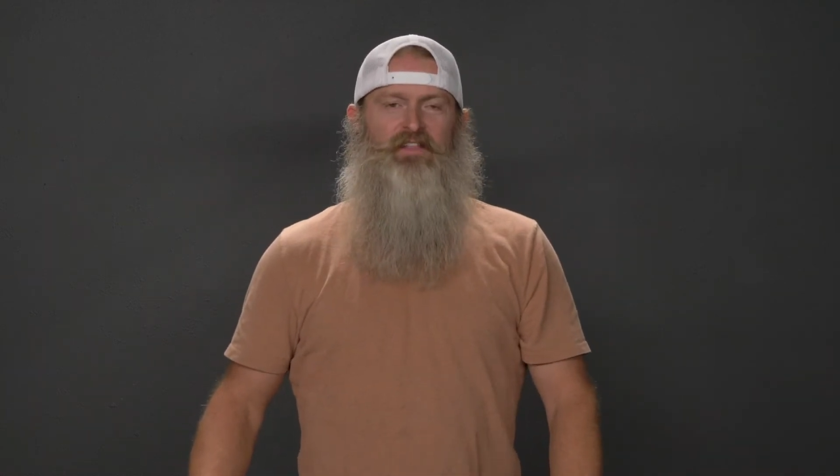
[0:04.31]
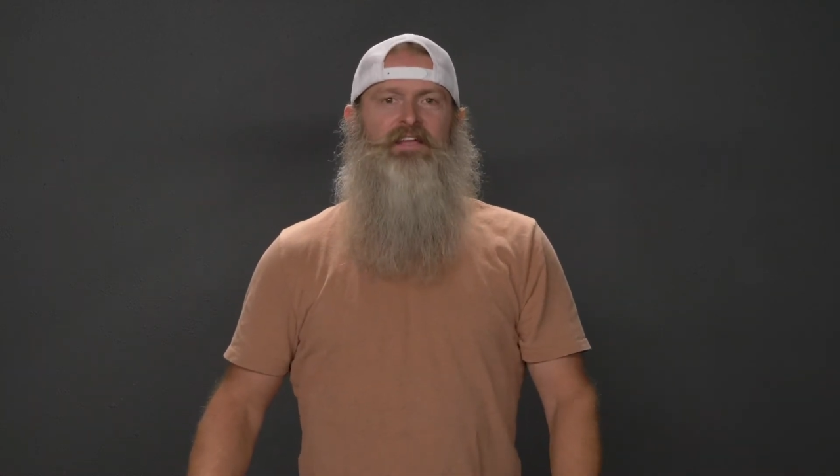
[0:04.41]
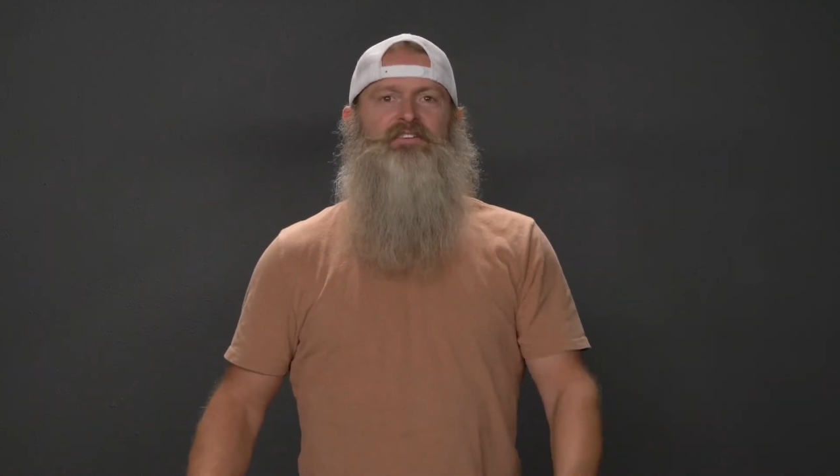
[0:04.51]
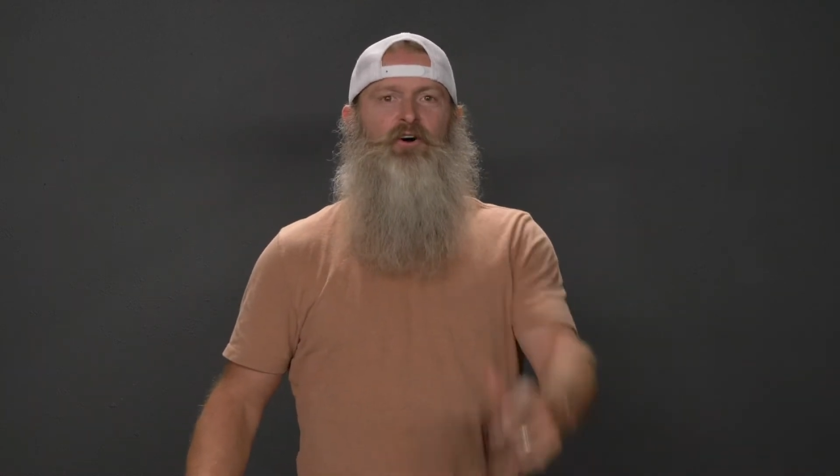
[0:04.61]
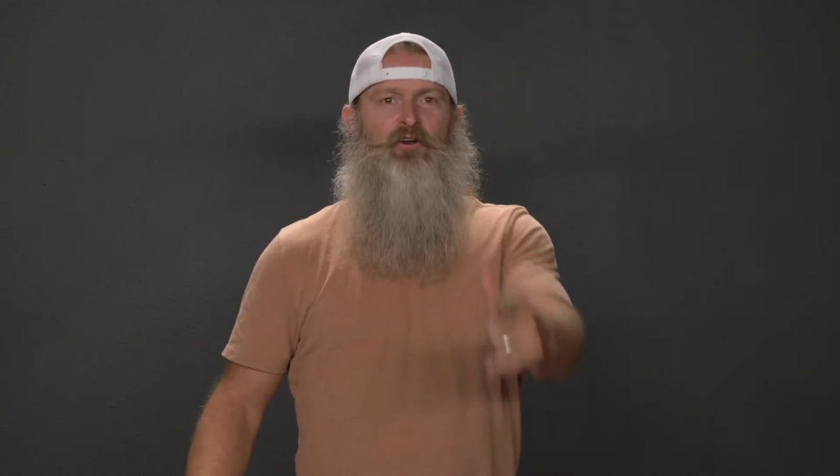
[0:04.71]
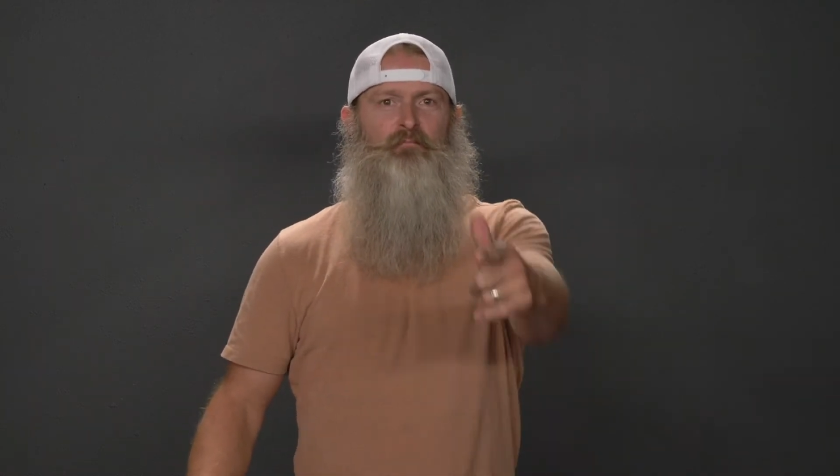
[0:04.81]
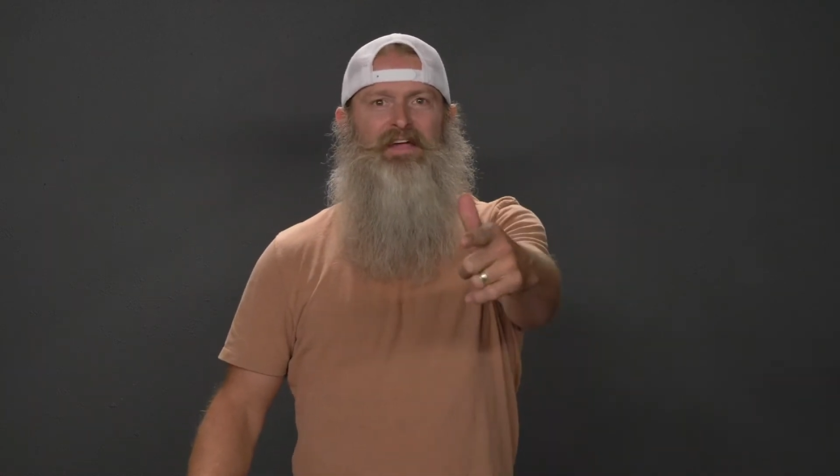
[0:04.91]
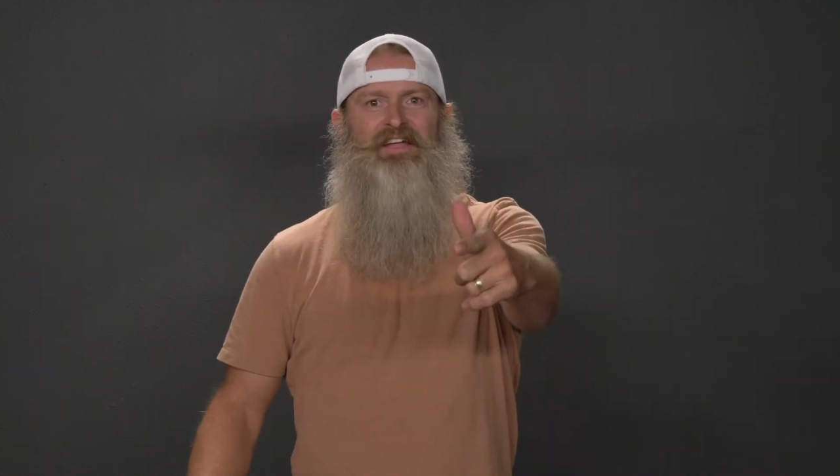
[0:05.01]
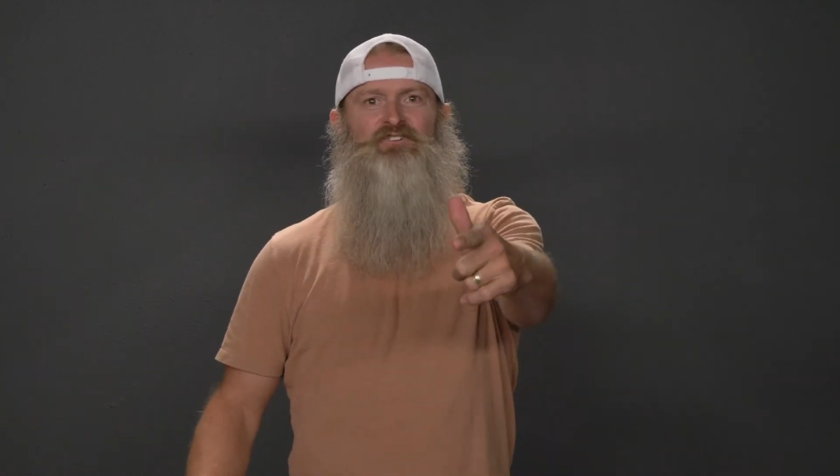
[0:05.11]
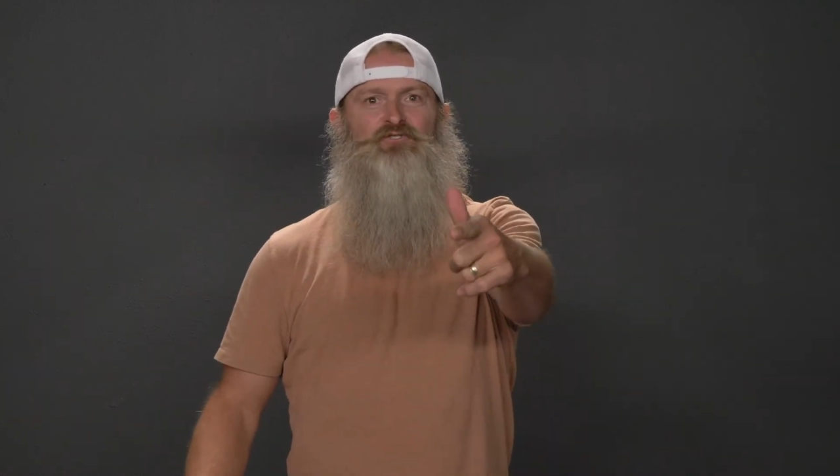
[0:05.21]
They started
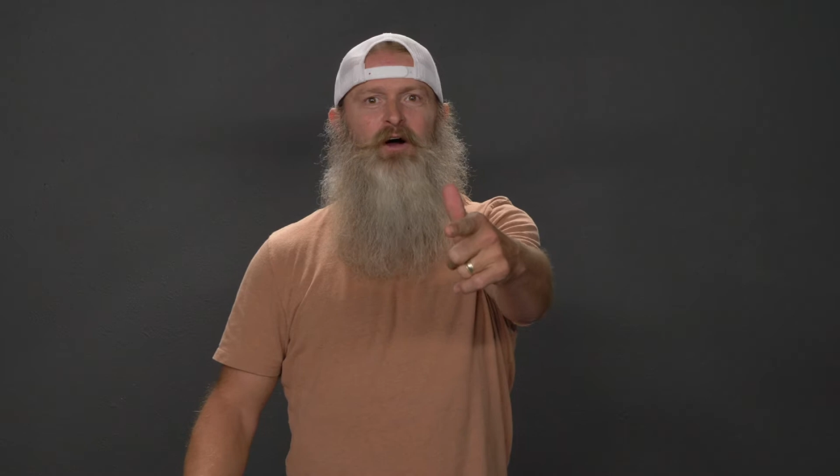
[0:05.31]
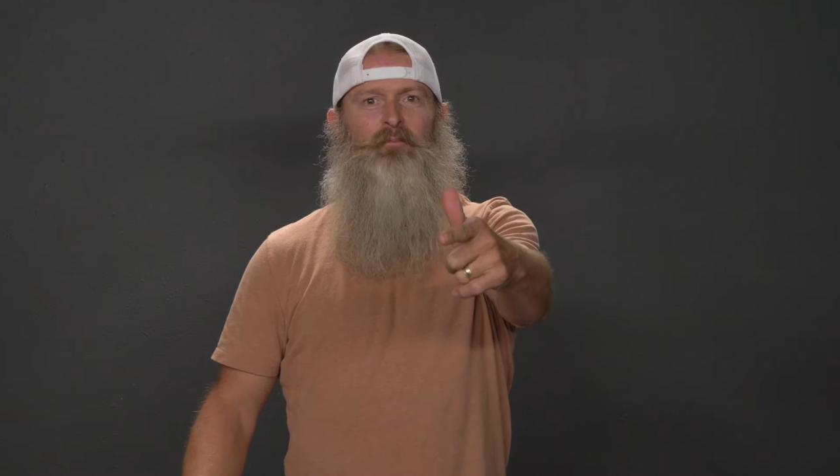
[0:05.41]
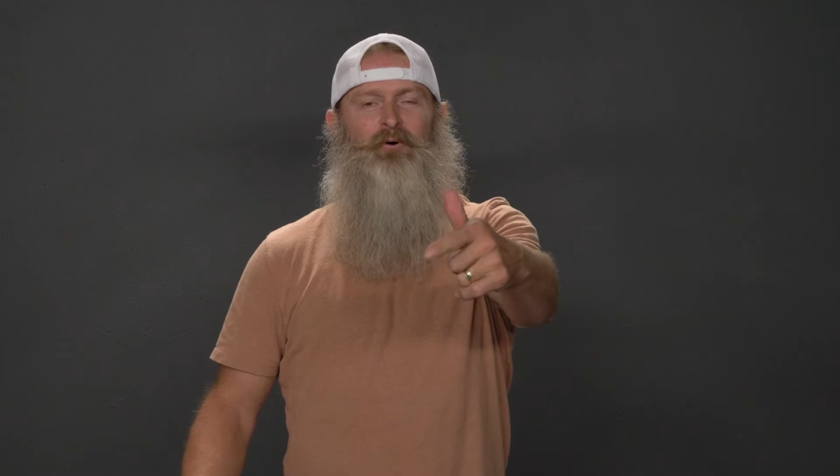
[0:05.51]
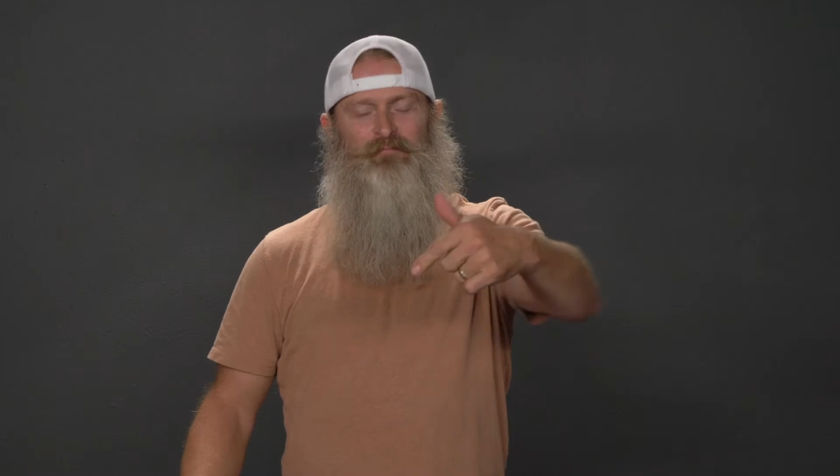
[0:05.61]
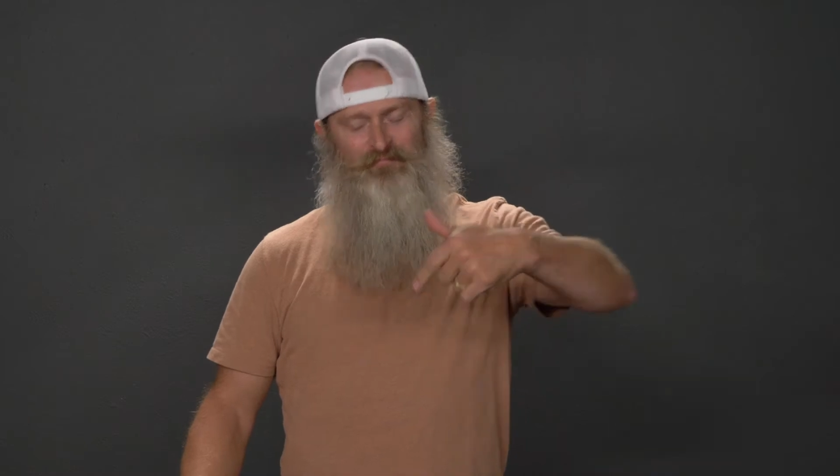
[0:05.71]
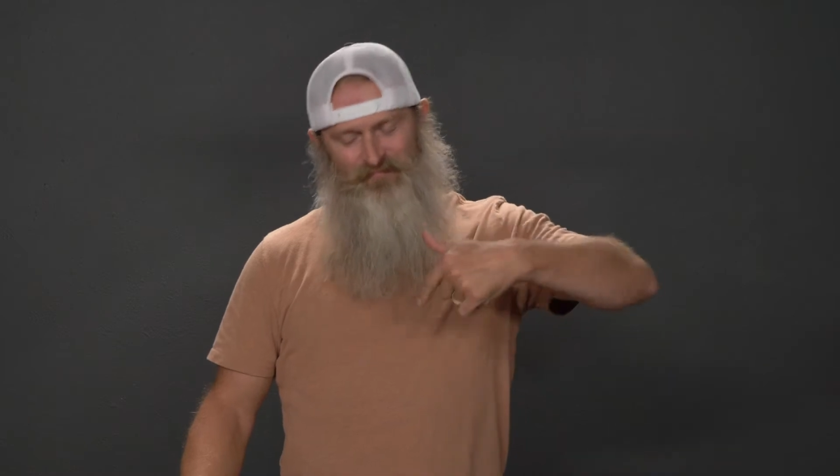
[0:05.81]
making trouble